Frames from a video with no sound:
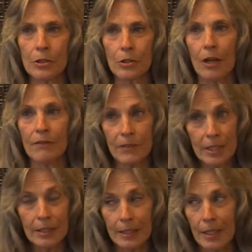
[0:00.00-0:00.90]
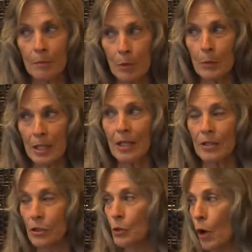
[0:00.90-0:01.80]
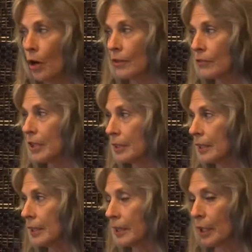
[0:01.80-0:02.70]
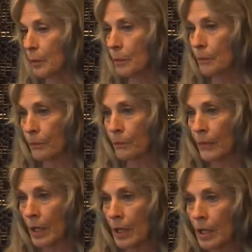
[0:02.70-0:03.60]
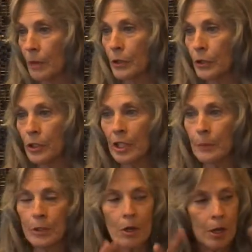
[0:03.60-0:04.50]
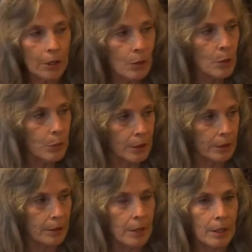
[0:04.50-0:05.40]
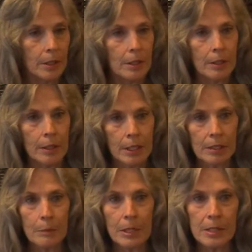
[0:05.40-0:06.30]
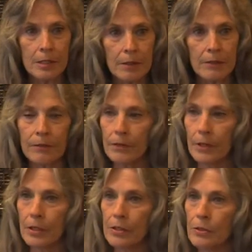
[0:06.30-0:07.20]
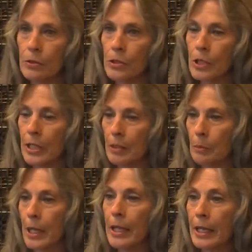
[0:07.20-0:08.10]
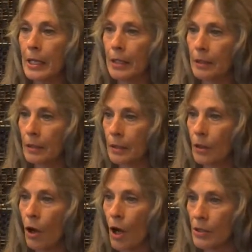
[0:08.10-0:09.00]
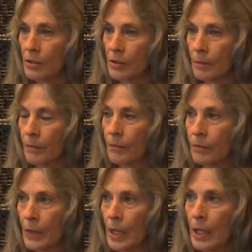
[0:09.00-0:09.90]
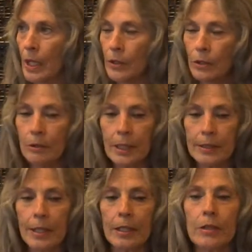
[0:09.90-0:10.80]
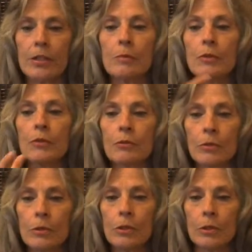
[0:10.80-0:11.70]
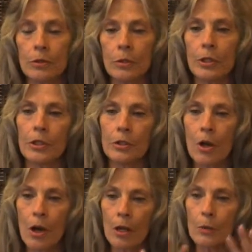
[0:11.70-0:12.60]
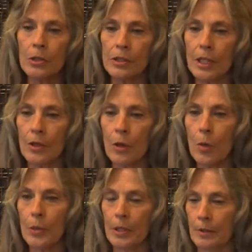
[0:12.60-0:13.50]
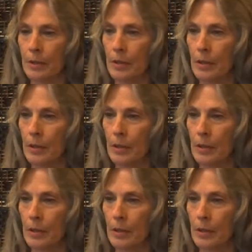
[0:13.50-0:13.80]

not feeling them, but because you are feeling them. When you keep your heart open in the midst of excruciating pain, loss, and you let that energy move through you, your heart will stay open.